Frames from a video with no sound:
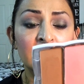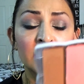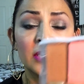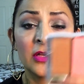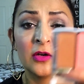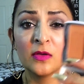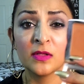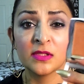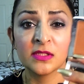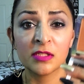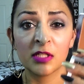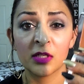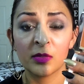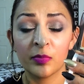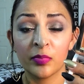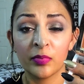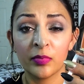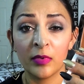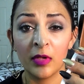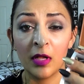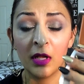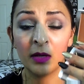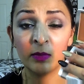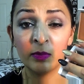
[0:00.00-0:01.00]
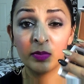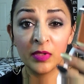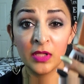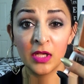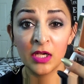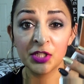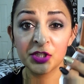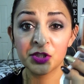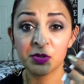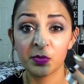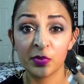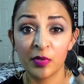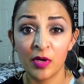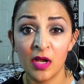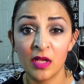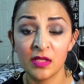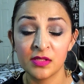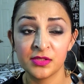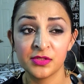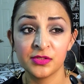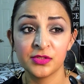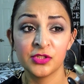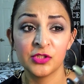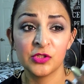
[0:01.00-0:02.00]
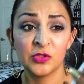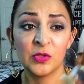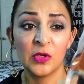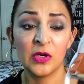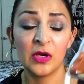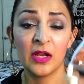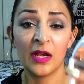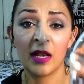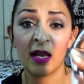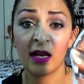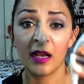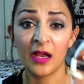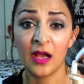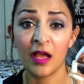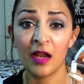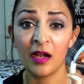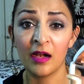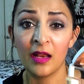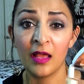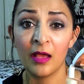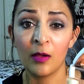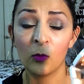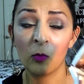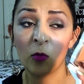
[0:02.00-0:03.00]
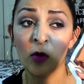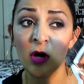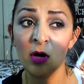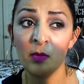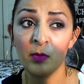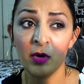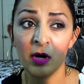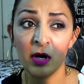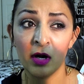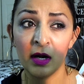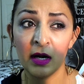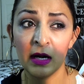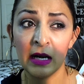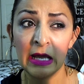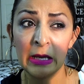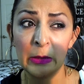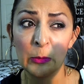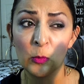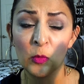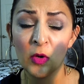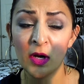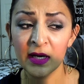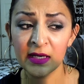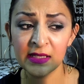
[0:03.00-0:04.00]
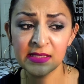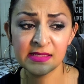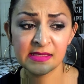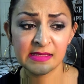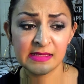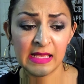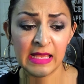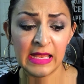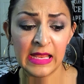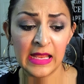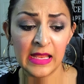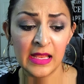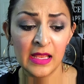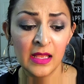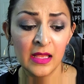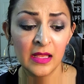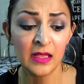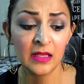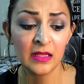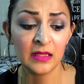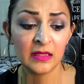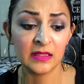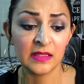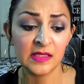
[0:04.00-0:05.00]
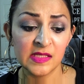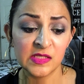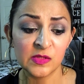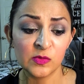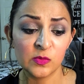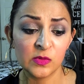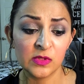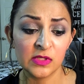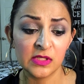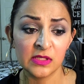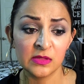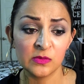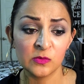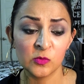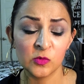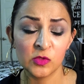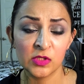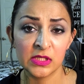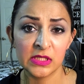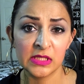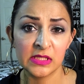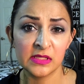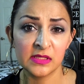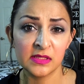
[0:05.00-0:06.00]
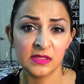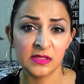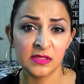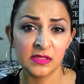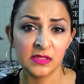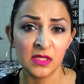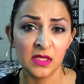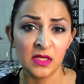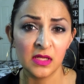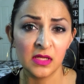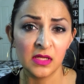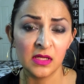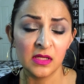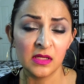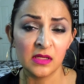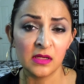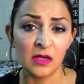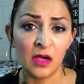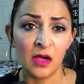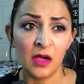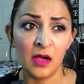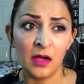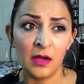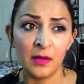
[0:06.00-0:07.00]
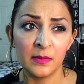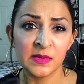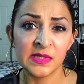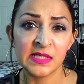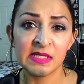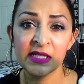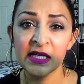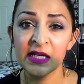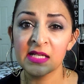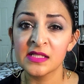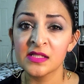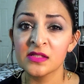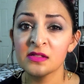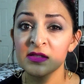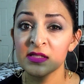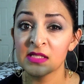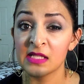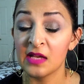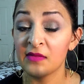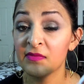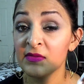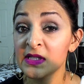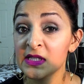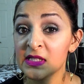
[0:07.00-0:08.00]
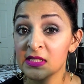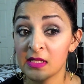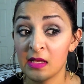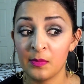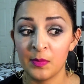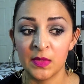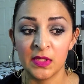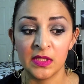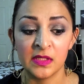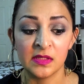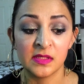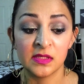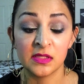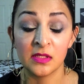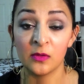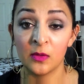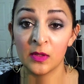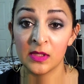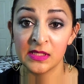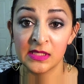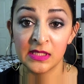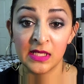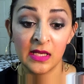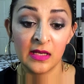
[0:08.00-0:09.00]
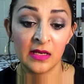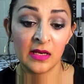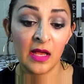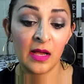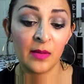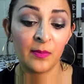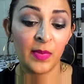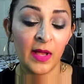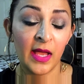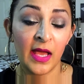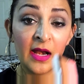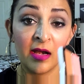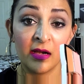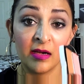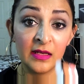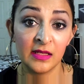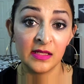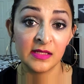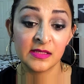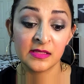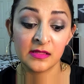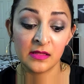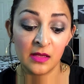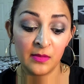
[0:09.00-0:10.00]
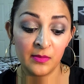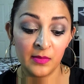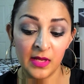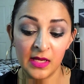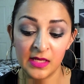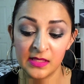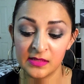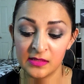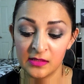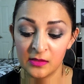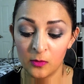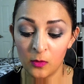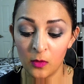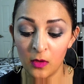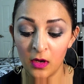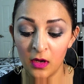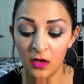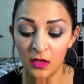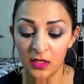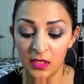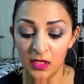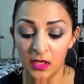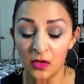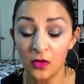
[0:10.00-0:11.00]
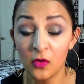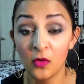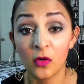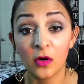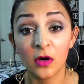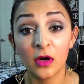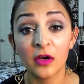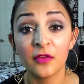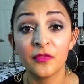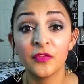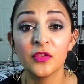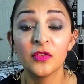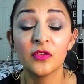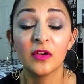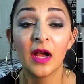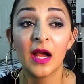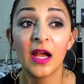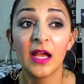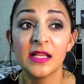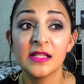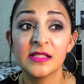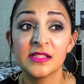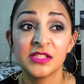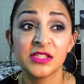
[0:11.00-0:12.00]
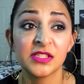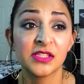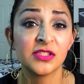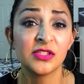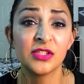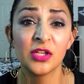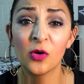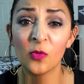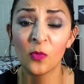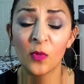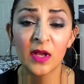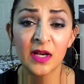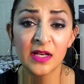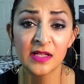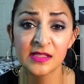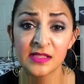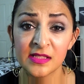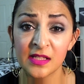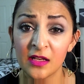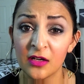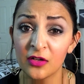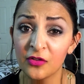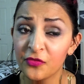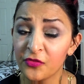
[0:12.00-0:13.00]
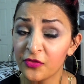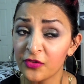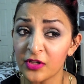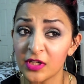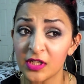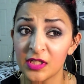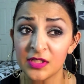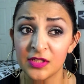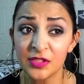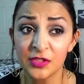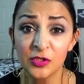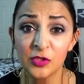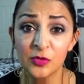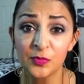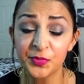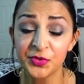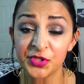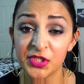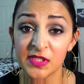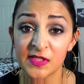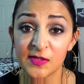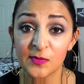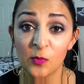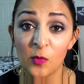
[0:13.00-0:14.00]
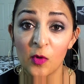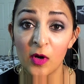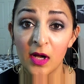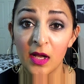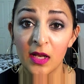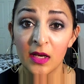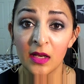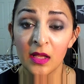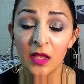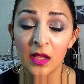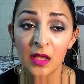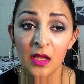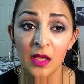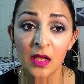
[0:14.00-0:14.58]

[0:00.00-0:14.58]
Glow. It's their blush bronzer duo, and I got it at Walmart. And I want to say this one was 6 or 7 something. So once again, not bad, and it is amazing quality. Or if you guys just don't want to settle for a dupe, just want,